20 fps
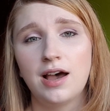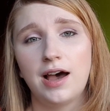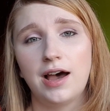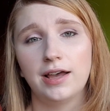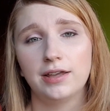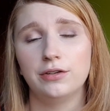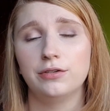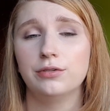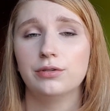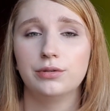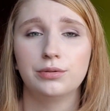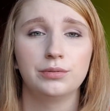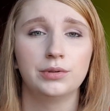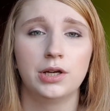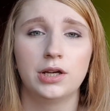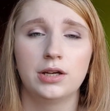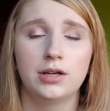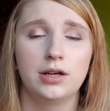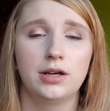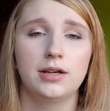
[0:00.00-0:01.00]
how you
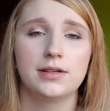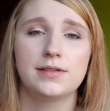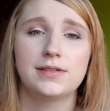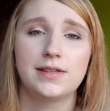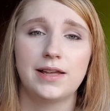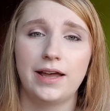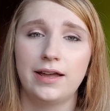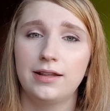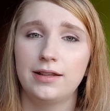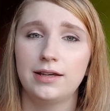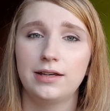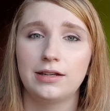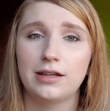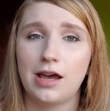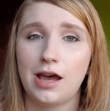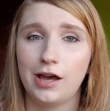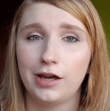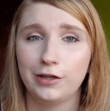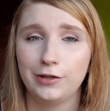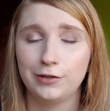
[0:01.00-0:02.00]
style it,
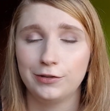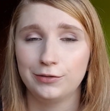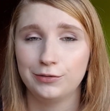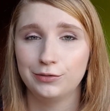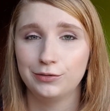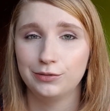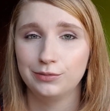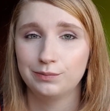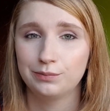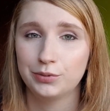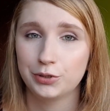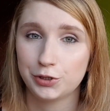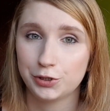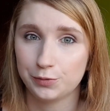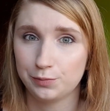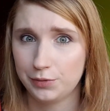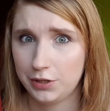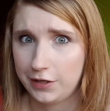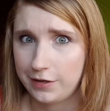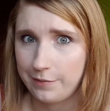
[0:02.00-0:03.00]
how you put
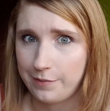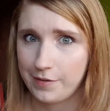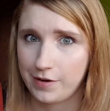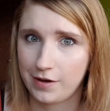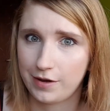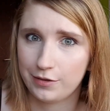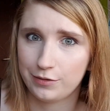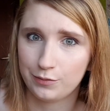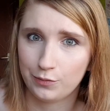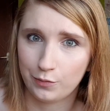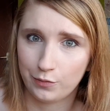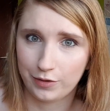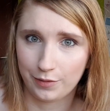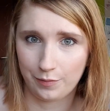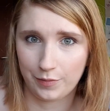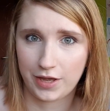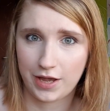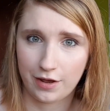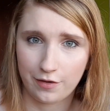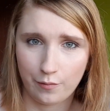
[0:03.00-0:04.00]
your makeup on, what
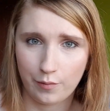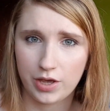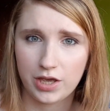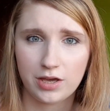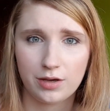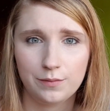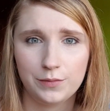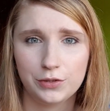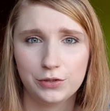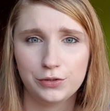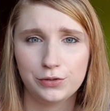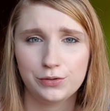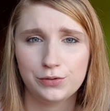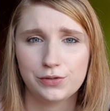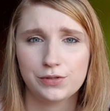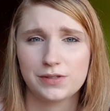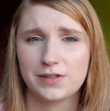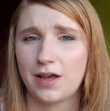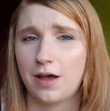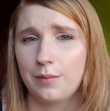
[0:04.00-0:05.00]
kind of makeup you
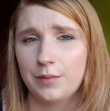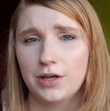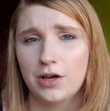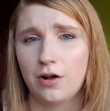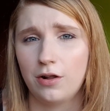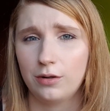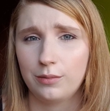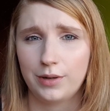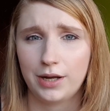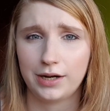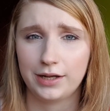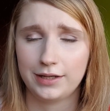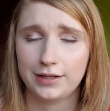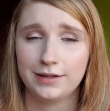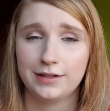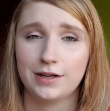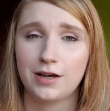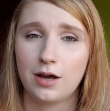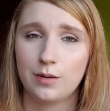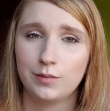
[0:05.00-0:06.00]
use. Tell me all about it in
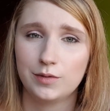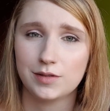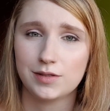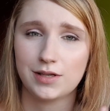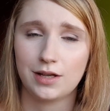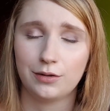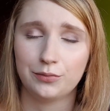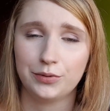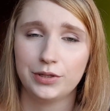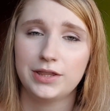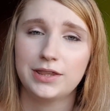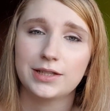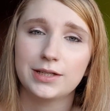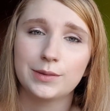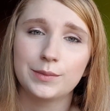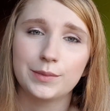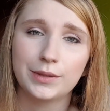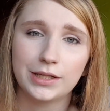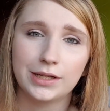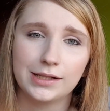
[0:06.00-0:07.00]
the comments. I'll read
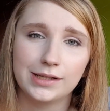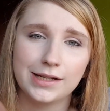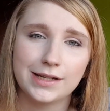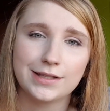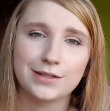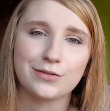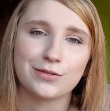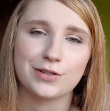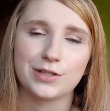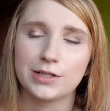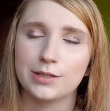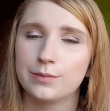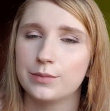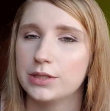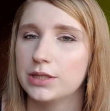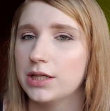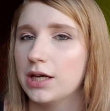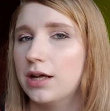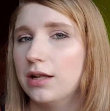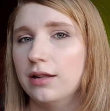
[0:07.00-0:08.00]
them and I'll answer them,
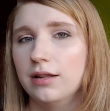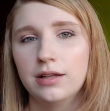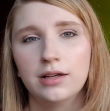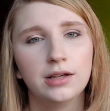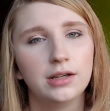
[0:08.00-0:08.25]
and I'll